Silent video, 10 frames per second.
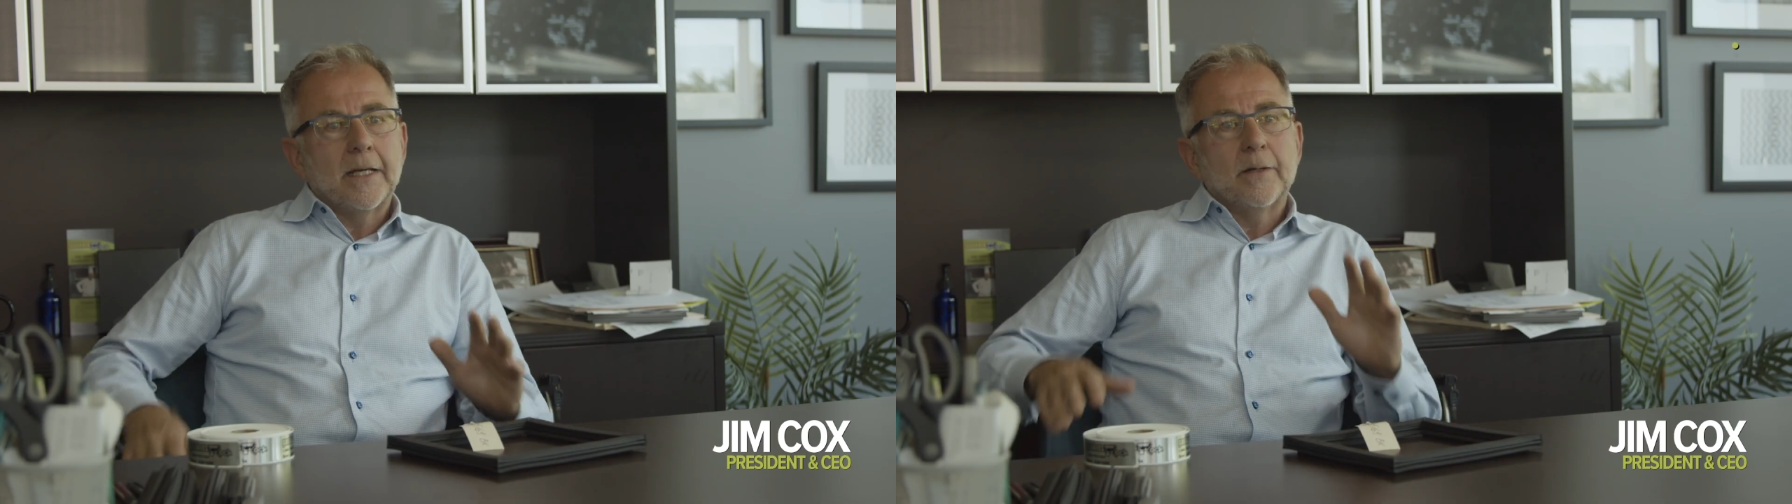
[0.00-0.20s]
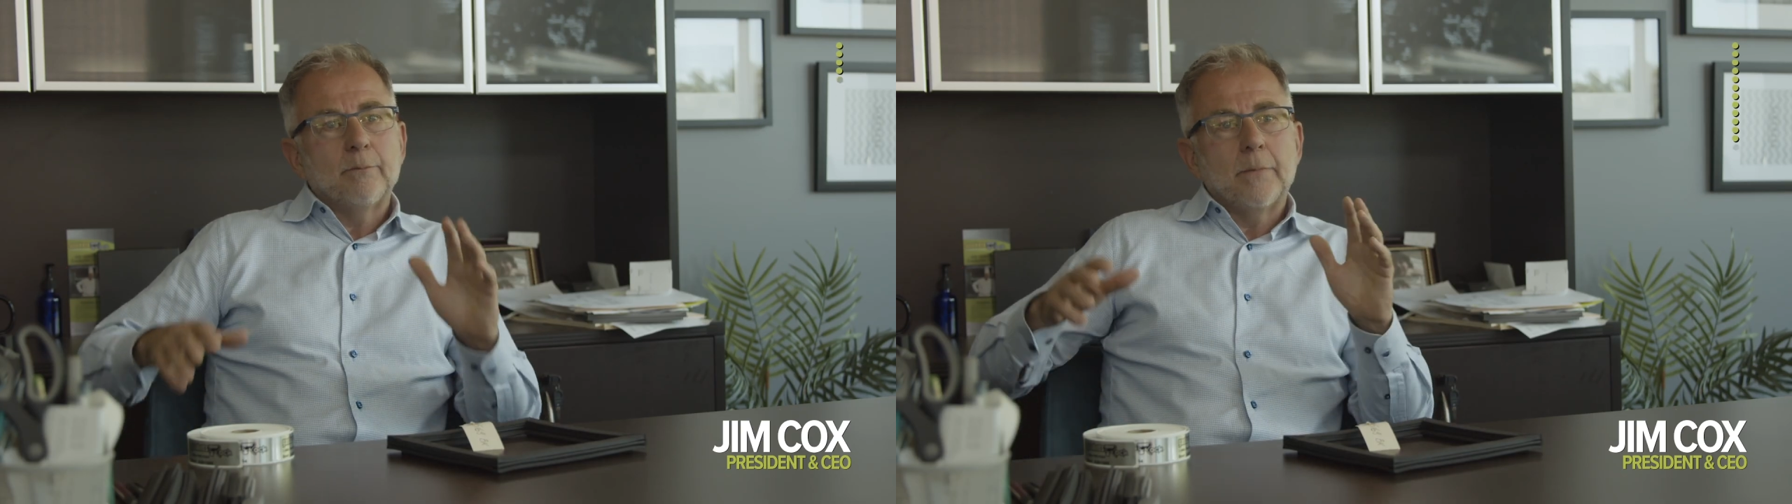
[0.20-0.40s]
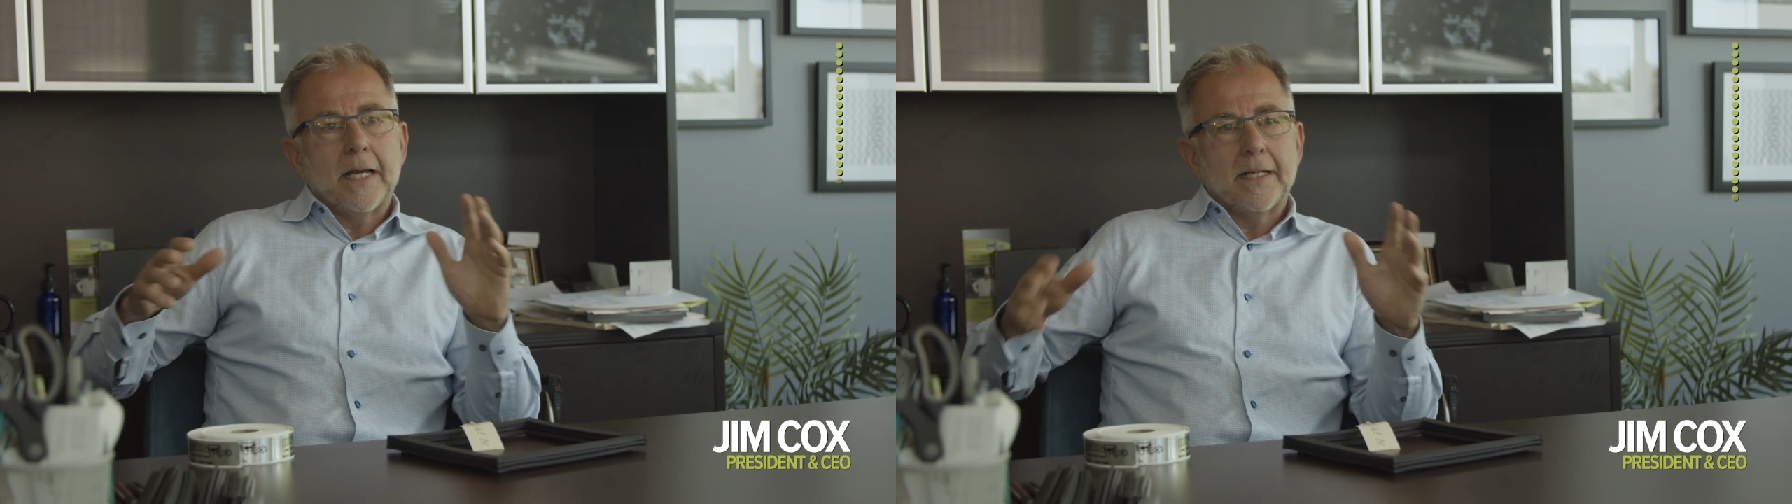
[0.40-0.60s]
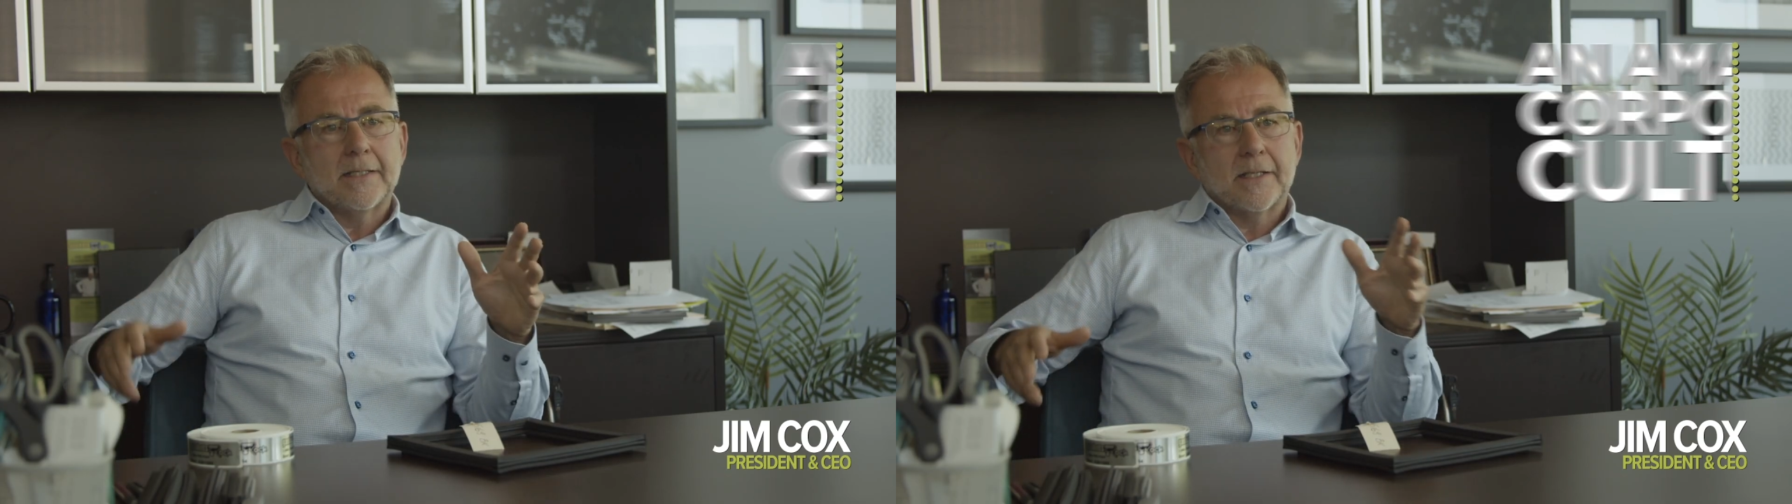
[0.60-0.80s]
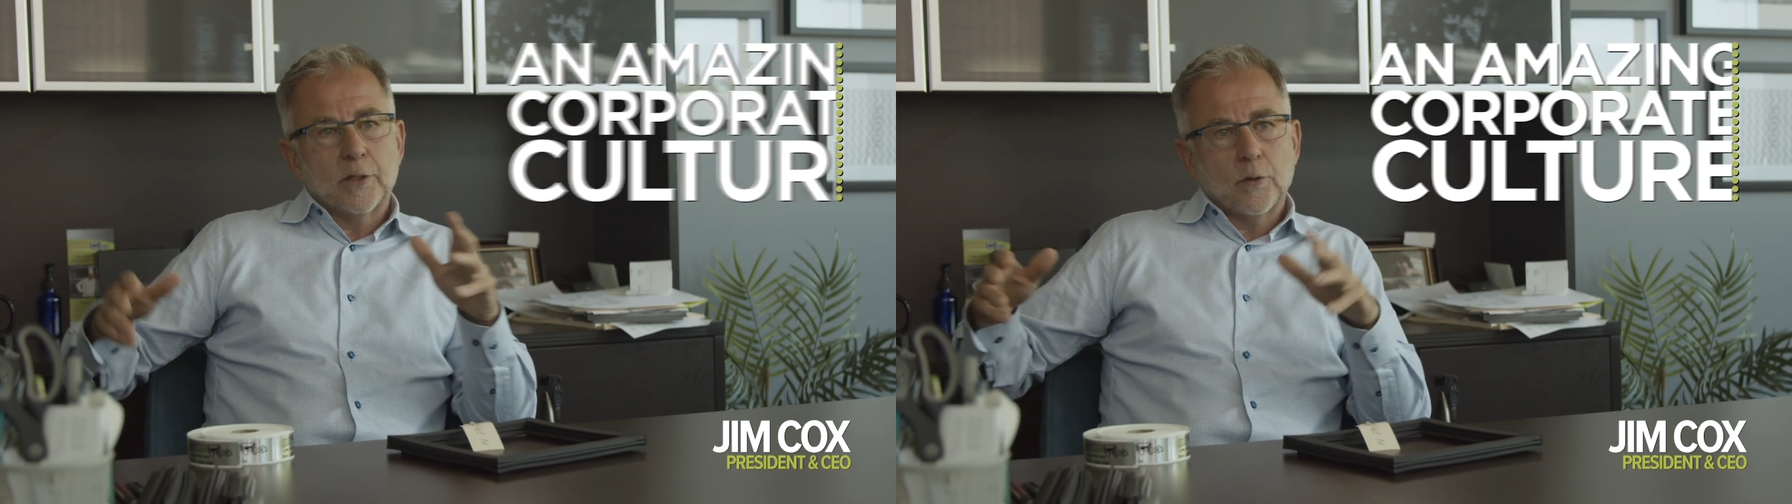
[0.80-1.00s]
an
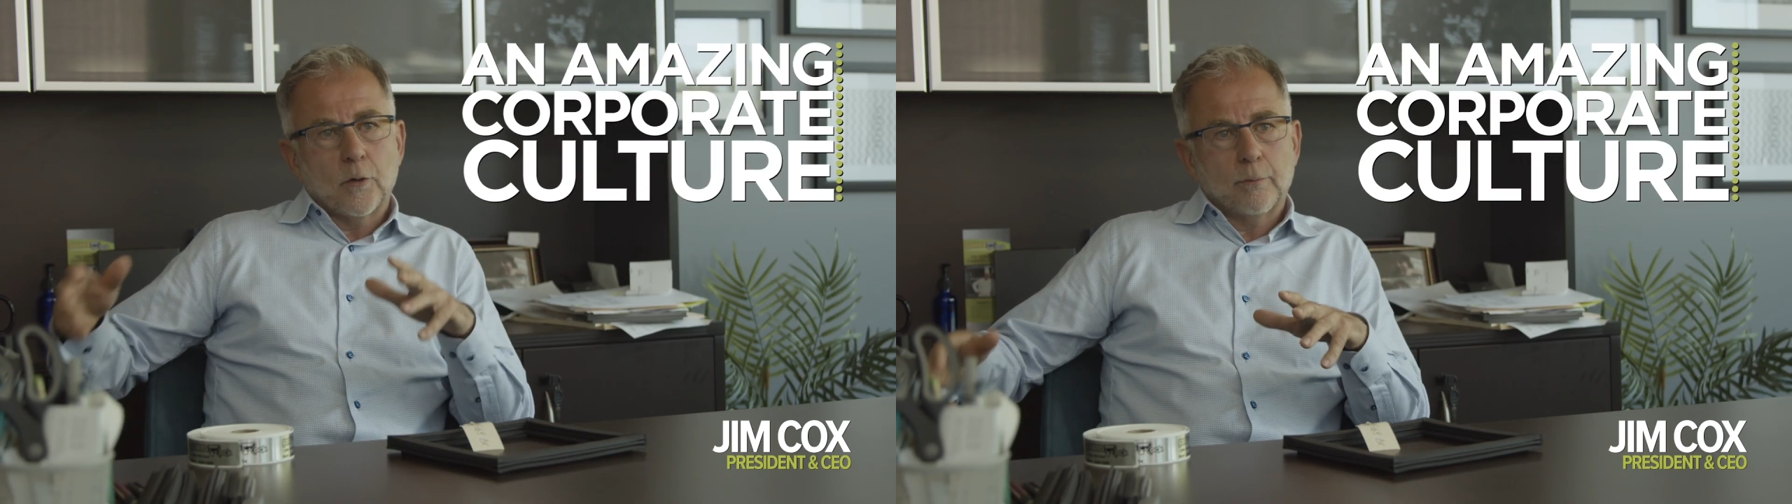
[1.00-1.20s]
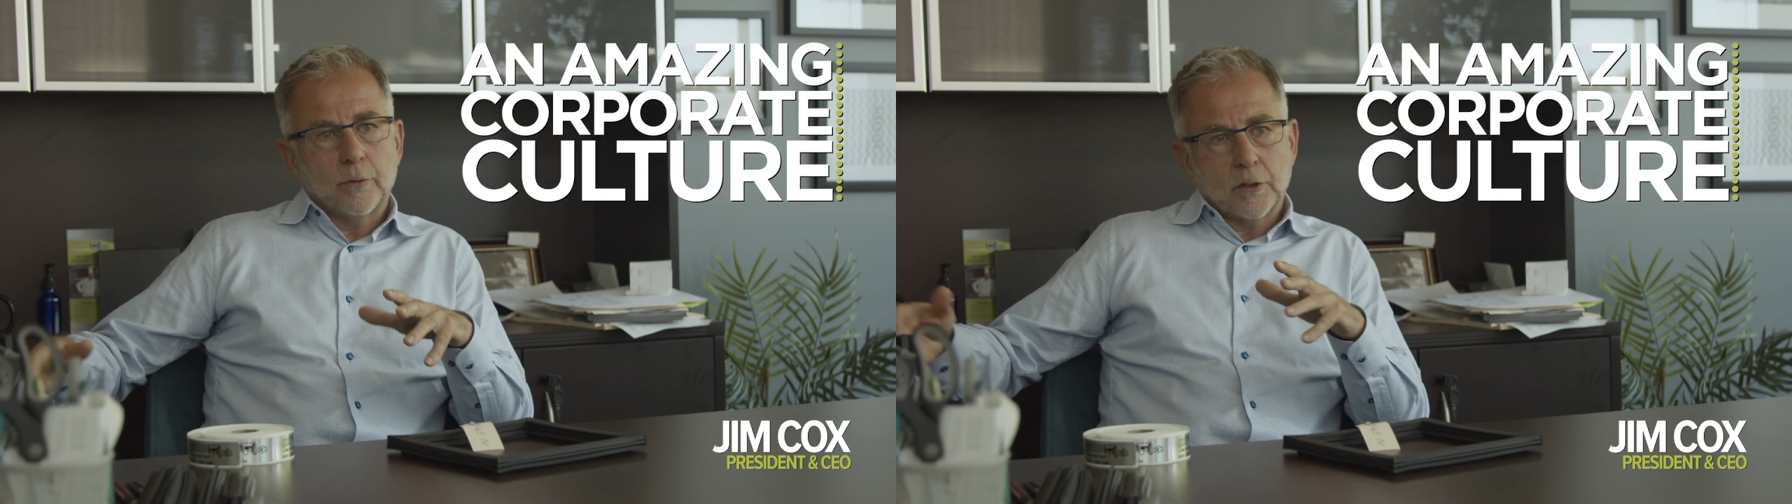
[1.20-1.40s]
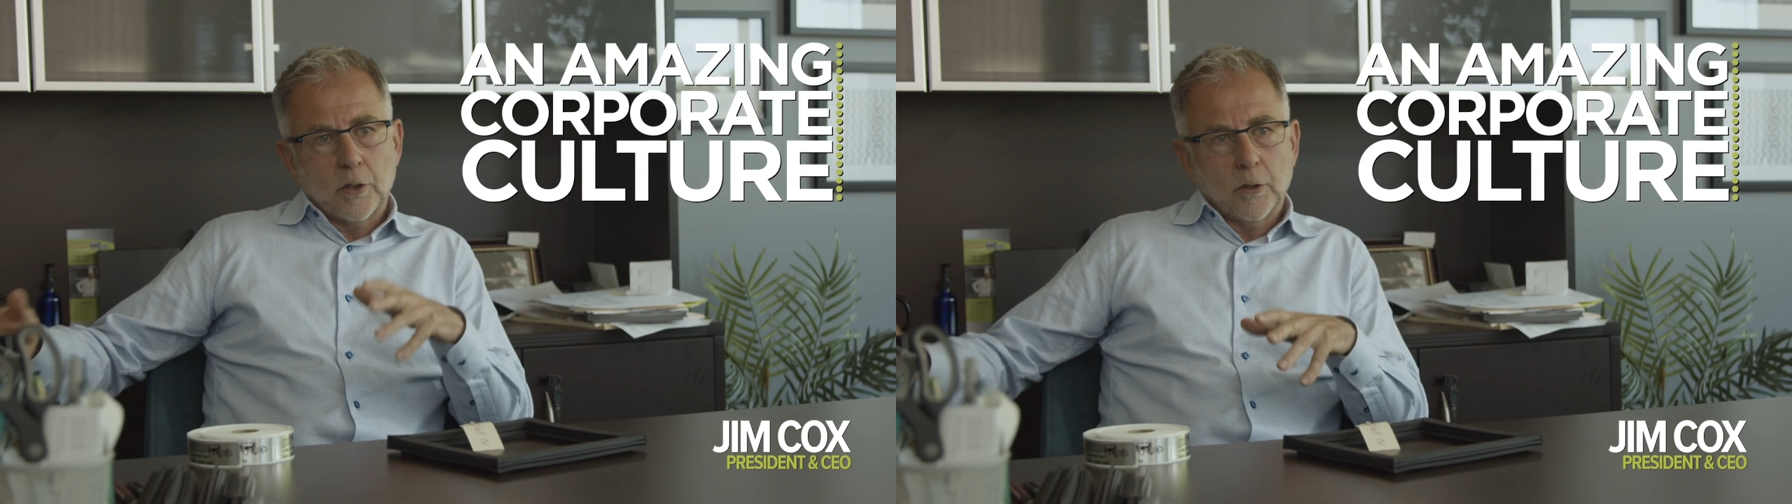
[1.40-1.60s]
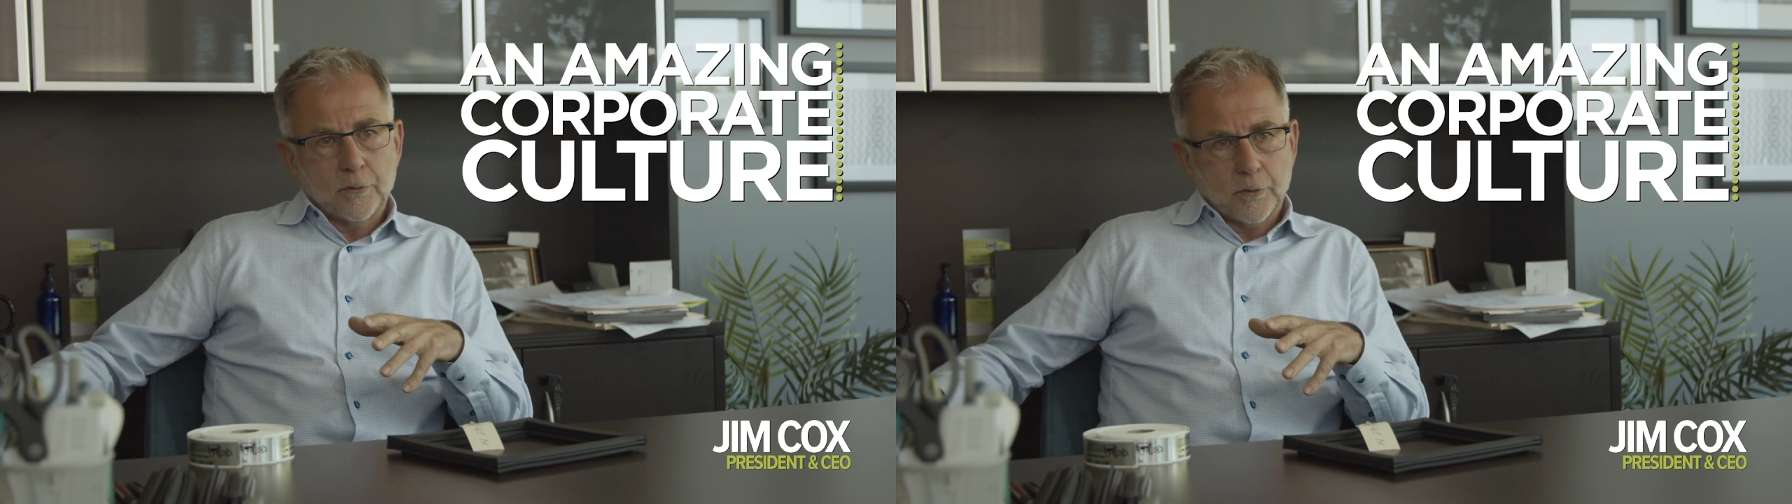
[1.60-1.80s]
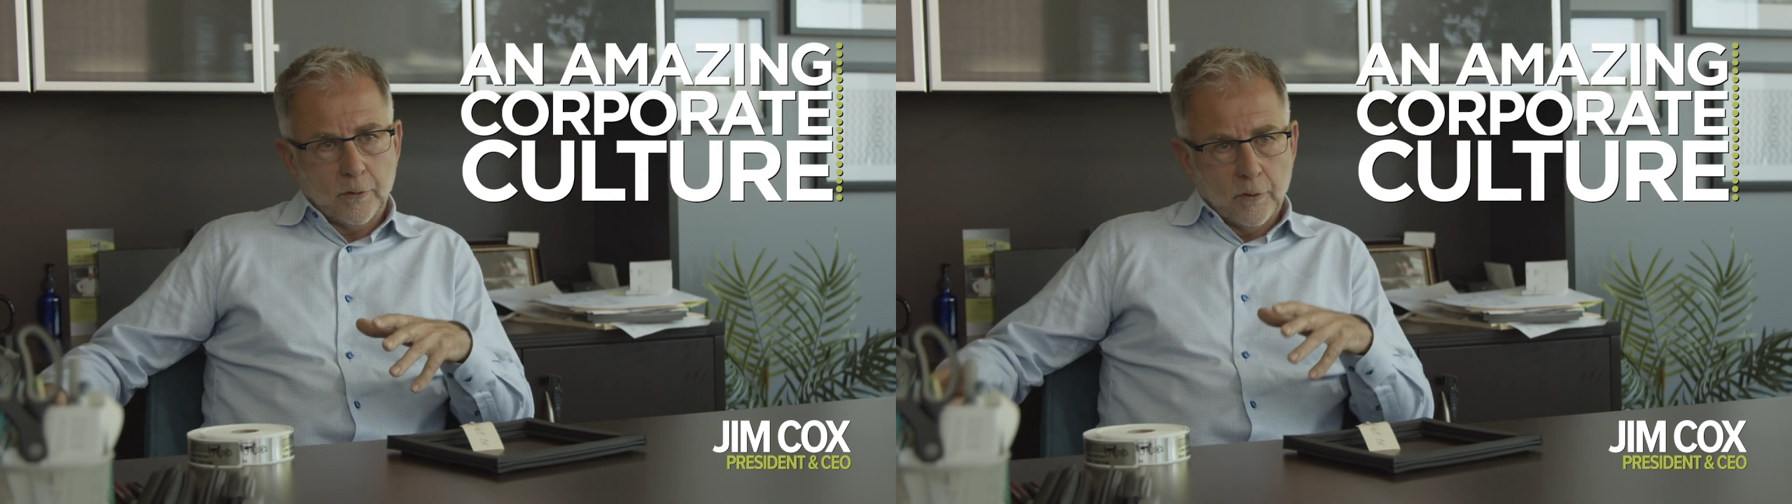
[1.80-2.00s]
amazing corporate
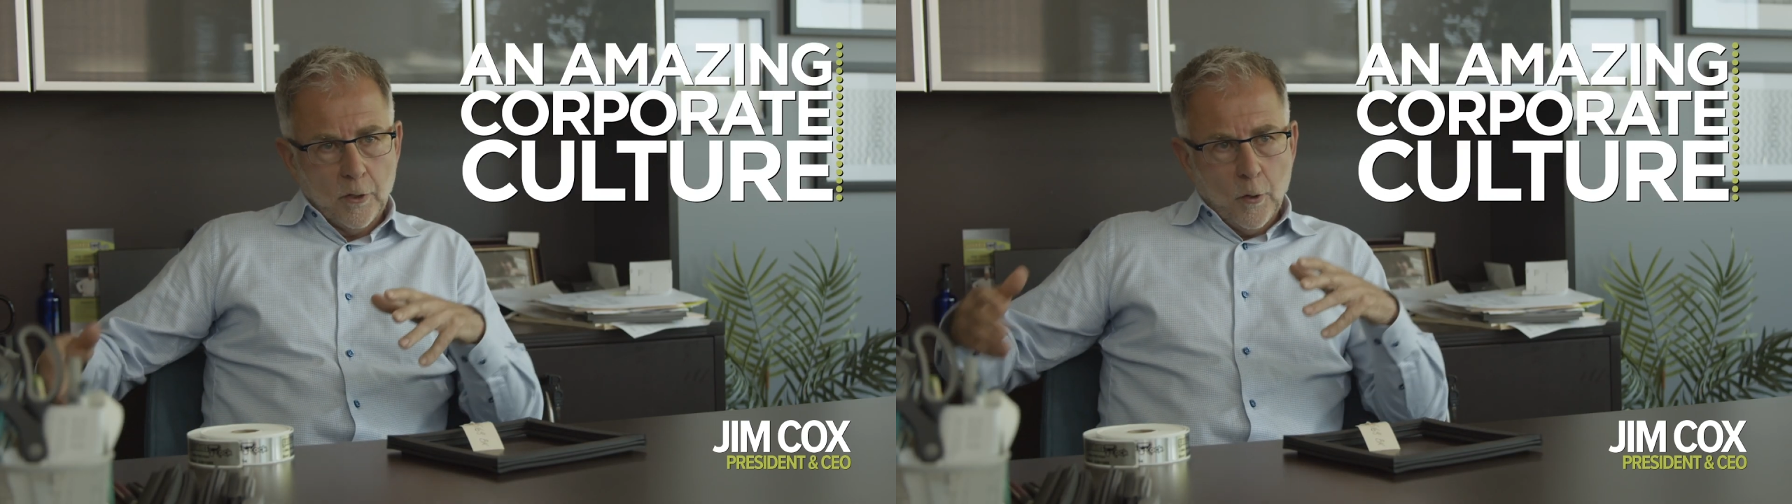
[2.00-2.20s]
culture.